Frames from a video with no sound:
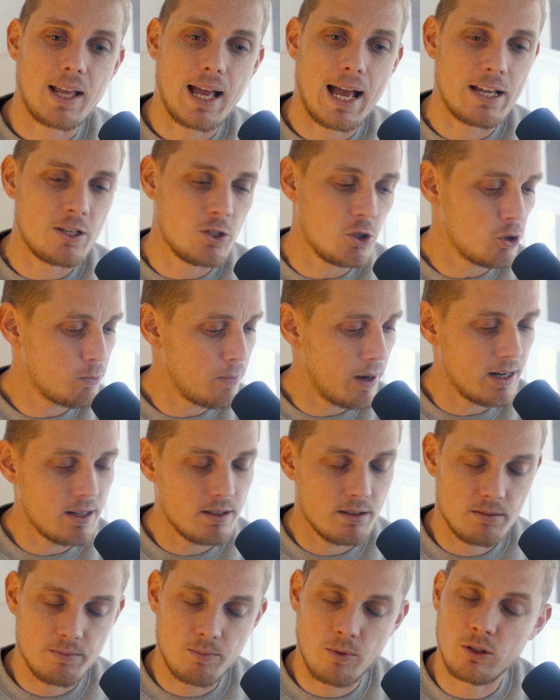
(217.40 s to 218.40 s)
and you
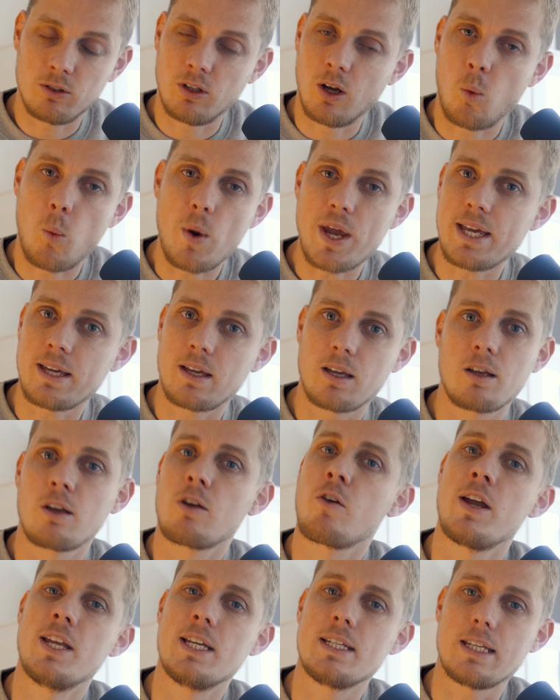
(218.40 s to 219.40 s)
spend a week
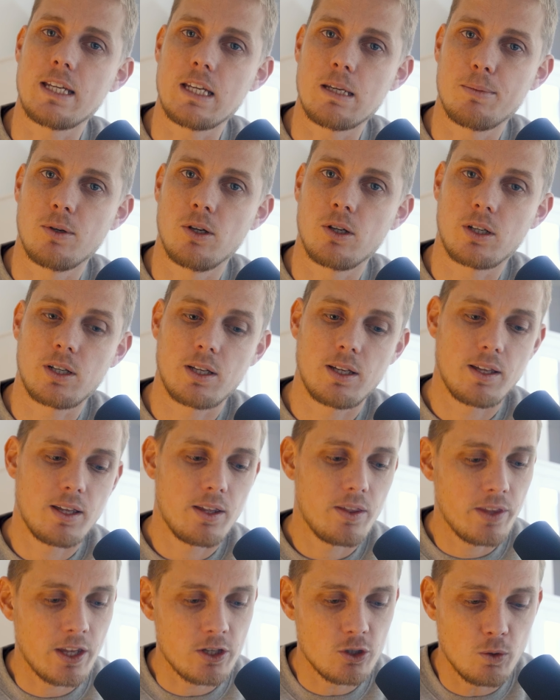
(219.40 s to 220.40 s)
creating this ebook,
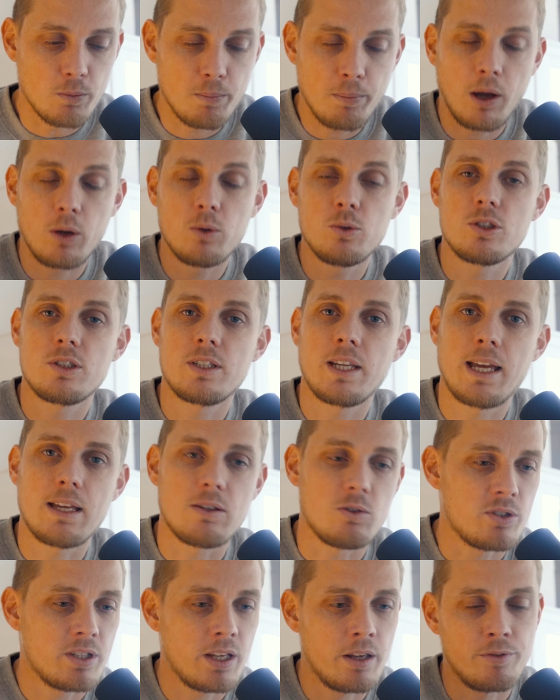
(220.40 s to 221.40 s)
then you post it
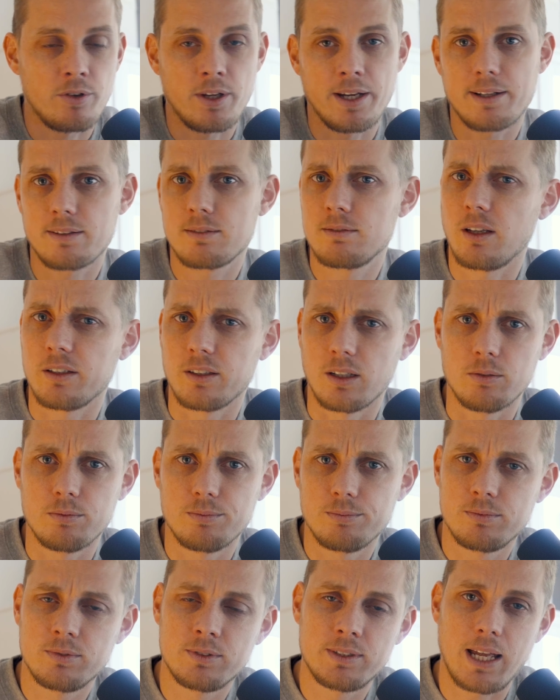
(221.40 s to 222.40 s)
and you sell it for like, I don't know,
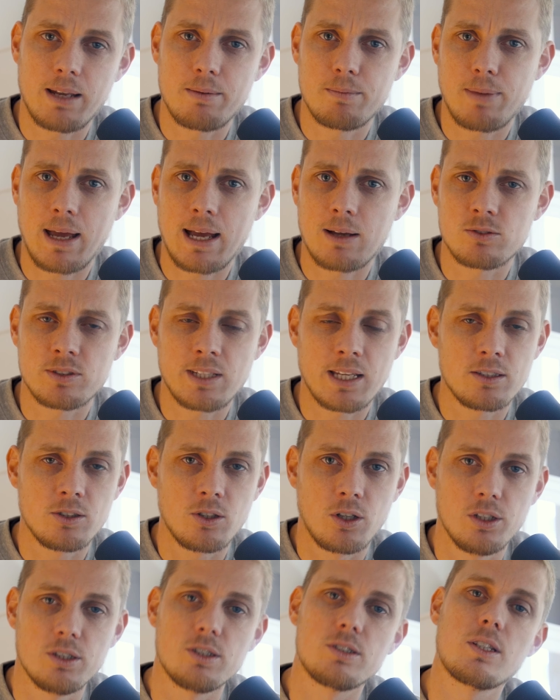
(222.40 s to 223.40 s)
£10,
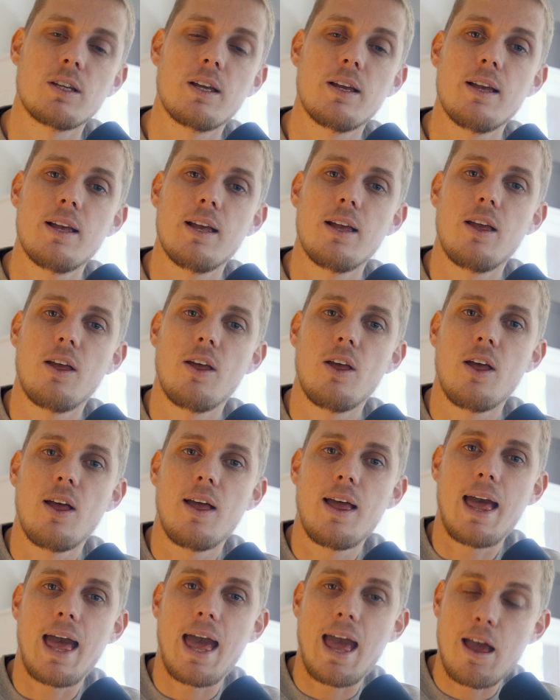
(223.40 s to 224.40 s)
$10.
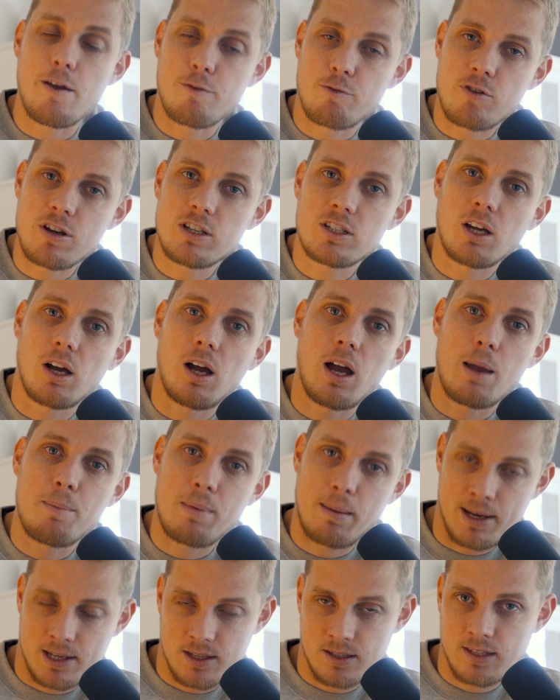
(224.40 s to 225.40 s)
Every time
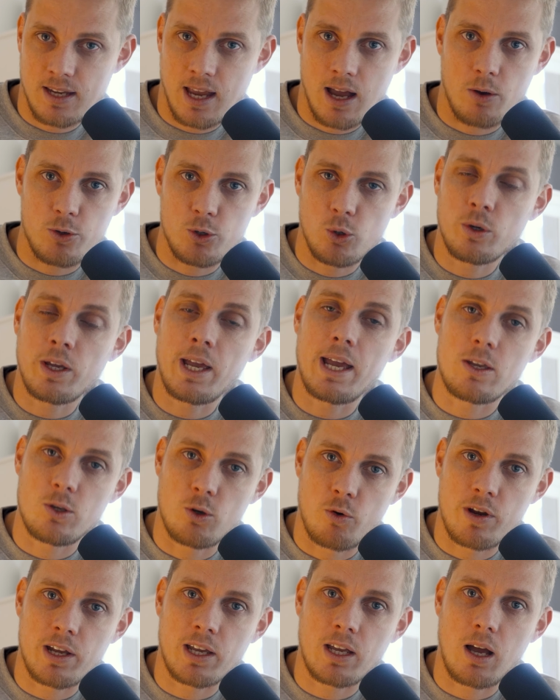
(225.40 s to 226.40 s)
that makes a sale, you're getting
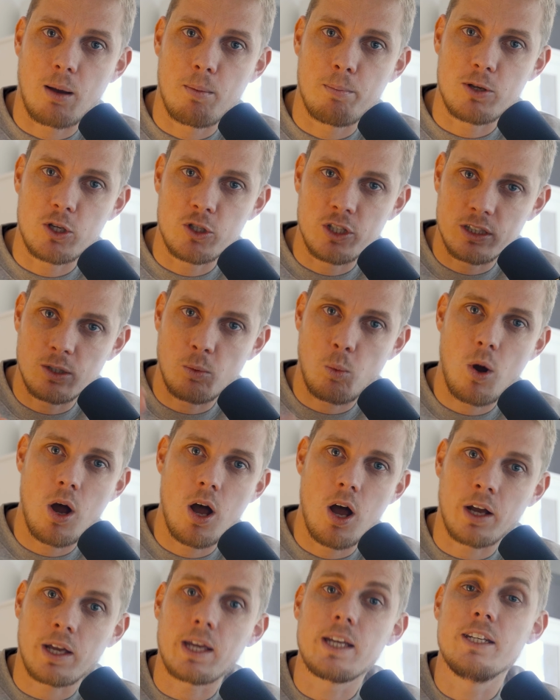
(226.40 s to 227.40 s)
your income, but you did the
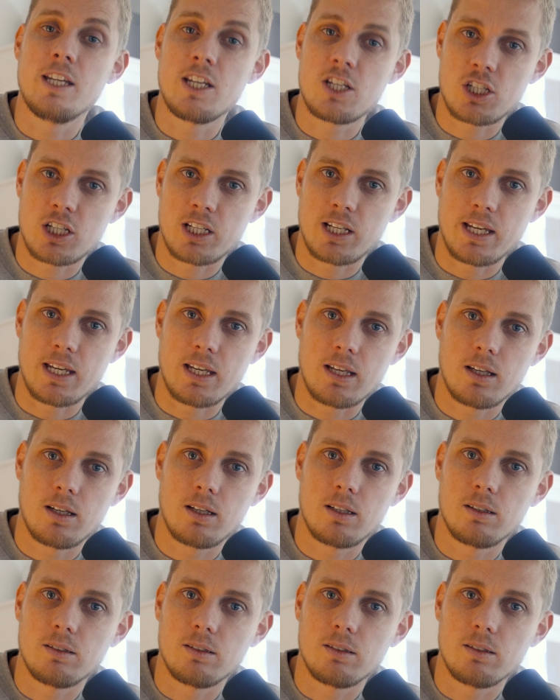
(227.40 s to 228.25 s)
work initially